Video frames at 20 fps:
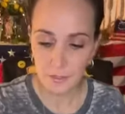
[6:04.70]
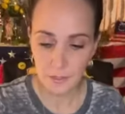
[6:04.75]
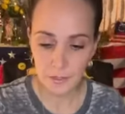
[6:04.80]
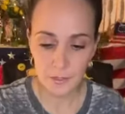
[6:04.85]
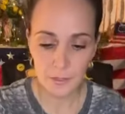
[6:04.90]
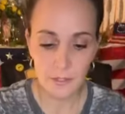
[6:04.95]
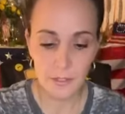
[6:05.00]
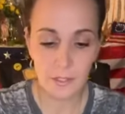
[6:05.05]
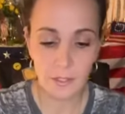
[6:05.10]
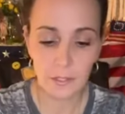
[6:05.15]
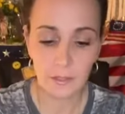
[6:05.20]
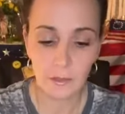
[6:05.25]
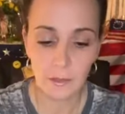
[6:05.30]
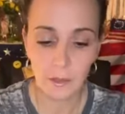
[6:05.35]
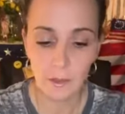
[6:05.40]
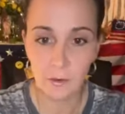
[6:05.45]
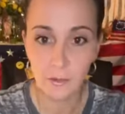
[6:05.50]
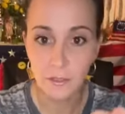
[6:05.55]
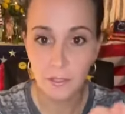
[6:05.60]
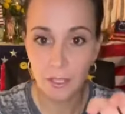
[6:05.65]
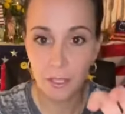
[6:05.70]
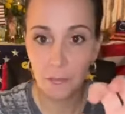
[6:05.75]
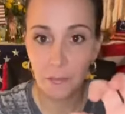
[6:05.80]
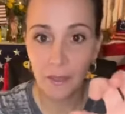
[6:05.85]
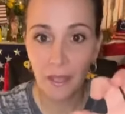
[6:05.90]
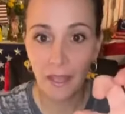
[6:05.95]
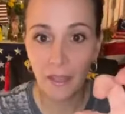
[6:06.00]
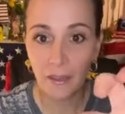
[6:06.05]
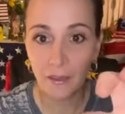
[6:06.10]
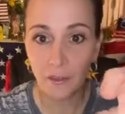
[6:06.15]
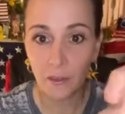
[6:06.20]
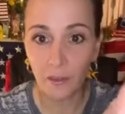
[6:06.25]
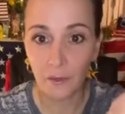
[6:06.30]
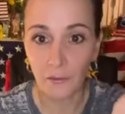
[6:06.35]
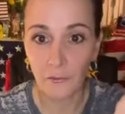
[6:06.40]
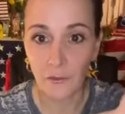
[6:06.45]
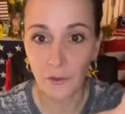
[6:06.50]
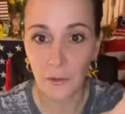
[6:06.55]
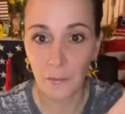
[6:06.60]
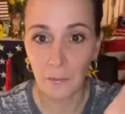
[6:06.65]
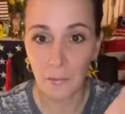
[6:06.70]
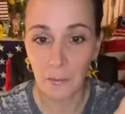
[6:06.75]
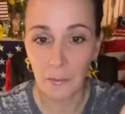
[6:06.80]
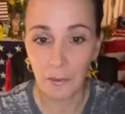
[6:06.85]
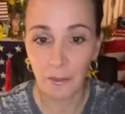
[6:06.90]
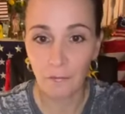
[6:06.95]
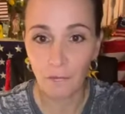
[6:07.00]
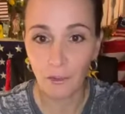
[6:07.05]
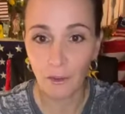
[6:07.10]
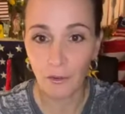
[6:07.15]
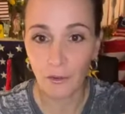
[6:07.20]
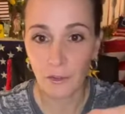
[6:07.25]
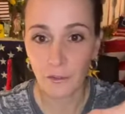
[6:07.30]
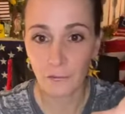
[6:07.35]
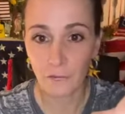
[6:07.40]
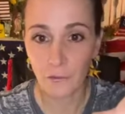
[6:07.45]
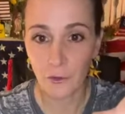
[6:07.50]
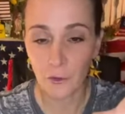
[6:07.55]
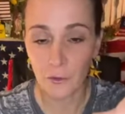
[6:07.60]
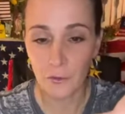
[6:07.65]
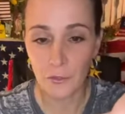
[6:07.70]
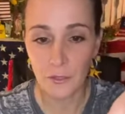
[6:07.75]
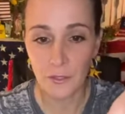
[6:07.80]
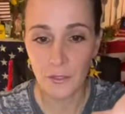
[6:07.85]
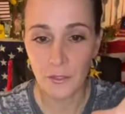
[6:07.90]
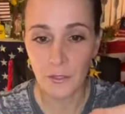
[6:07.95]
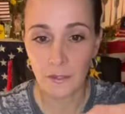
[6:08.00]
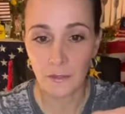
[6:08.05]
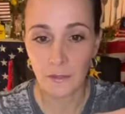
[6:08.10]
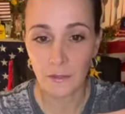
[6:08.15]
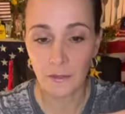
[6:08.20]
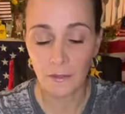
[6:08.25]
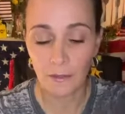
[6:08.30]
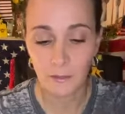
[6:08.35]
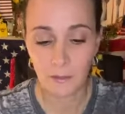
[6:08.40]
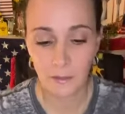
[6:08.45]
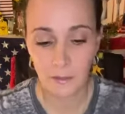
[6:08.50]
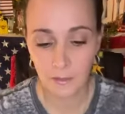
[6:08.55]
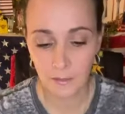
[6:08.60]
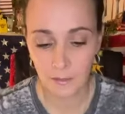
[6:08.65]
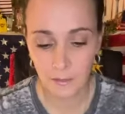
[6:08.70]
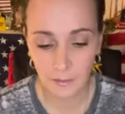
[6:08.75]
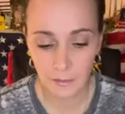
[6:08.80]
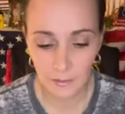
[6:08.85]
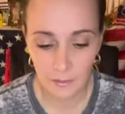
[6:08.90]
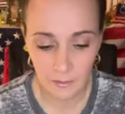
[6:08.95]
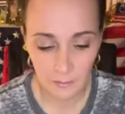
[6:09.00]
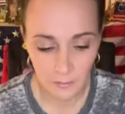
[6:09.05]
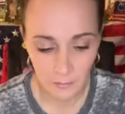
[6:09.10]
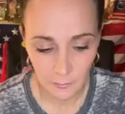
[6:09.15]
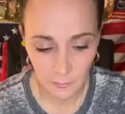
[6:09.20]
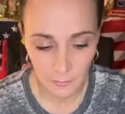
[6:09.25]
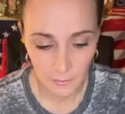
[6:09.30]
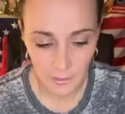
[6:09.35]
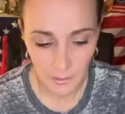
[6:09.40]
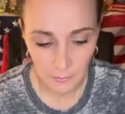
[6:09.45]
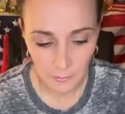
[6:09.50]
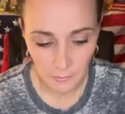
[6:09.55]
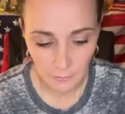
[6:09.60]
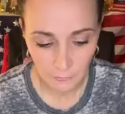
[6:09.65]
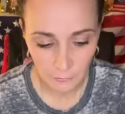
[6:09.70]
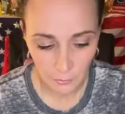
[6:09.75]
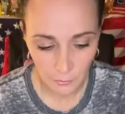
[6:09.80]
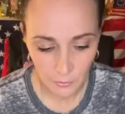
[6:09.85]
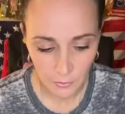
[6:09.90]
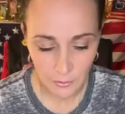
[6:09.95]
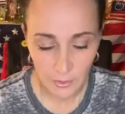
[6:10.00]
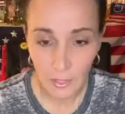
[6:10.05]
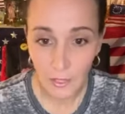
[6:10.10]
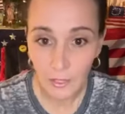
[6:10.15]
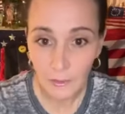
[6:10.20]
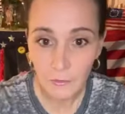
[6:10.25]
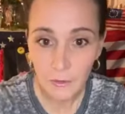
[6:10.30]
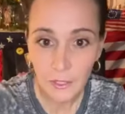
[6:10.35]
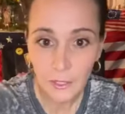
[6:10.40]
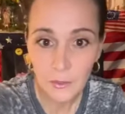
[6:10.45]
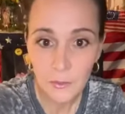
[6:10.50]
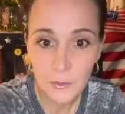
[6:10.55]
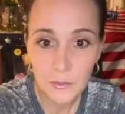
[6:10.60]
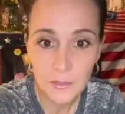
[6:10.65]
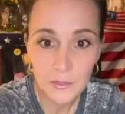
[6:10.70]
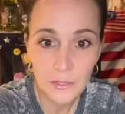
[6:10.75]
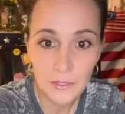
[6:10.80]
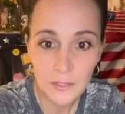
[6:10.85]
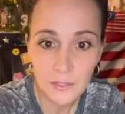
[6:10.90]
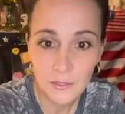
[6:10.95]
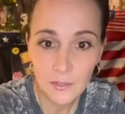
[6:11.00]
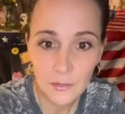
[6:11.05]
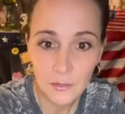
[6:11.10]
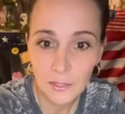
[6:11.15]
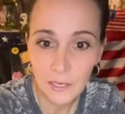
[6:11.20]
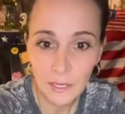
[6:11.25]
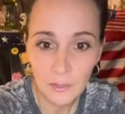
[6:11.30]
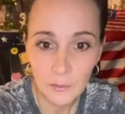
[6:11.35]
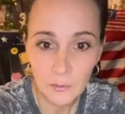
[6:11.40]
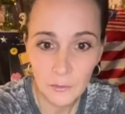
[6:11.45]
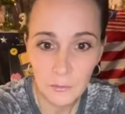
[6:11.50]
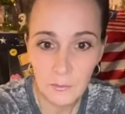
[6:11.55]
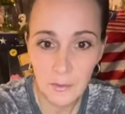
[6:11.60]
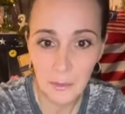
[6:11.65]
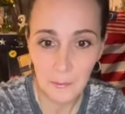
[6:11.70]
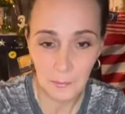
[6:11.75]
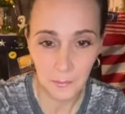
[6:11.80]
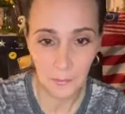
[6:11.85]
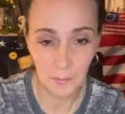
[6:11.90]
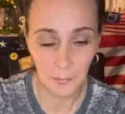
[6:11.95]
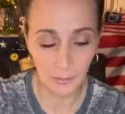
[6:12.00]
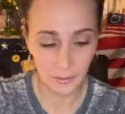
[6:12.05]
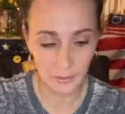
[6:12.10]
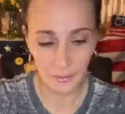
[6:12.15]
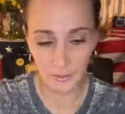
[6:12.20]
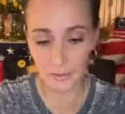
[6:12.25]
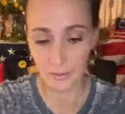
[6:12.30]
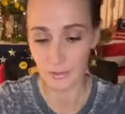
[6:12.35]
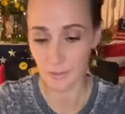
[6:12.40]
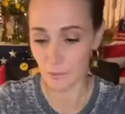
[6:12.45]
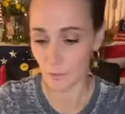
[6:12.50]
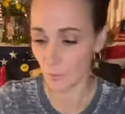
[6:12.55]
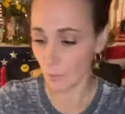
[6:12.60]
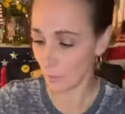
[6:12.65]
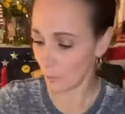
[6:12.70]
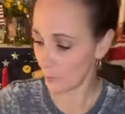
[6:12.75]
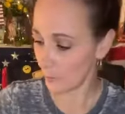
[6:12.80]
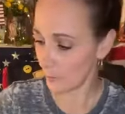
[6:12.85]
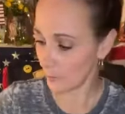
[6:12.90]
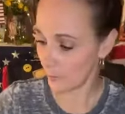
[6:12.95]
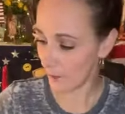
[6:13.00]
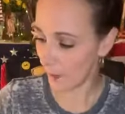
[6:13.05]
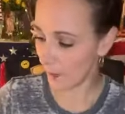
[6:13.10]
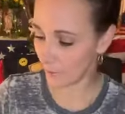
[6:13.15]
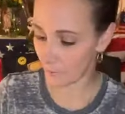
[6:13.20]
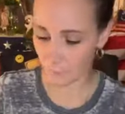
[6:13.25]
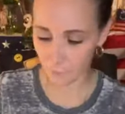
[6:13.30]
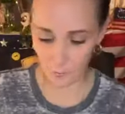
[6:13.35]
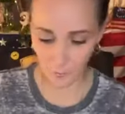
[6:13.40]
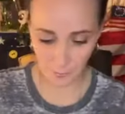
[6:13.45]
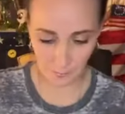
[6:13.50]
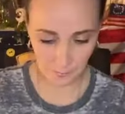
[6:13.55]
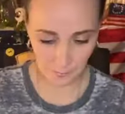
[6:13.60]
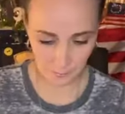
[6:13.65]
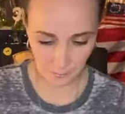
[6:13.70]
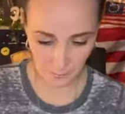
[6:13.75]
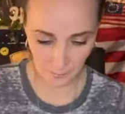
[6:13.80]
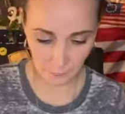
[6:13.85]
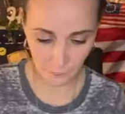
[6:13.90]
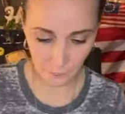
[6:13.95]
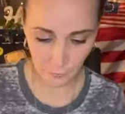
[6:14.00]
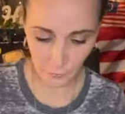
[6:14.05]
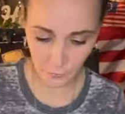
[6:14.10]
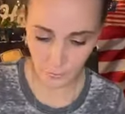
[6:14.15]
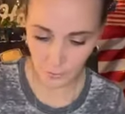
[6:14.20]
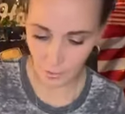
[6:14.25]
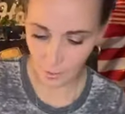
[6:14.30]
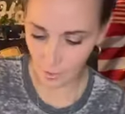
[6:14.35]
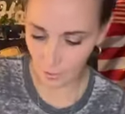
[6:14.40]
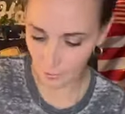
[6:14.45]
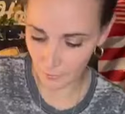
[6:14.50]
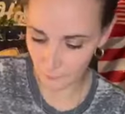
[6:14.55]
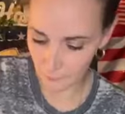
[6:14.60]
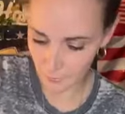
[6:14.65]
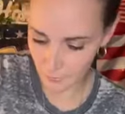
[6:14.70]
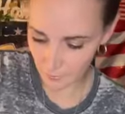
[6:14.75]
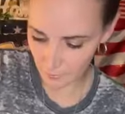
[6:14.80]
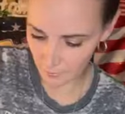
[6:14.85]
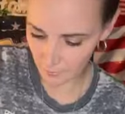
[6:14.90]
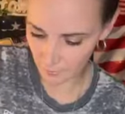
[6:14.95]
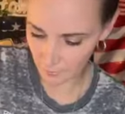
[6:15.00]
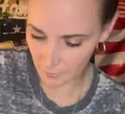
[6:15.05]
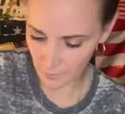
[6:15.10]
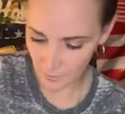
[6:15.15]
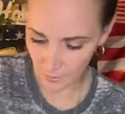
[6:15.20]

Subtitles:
This is still our same candle from my very first. Was that my first live I used this on? I don't remember, but it's all the way back from my first lives.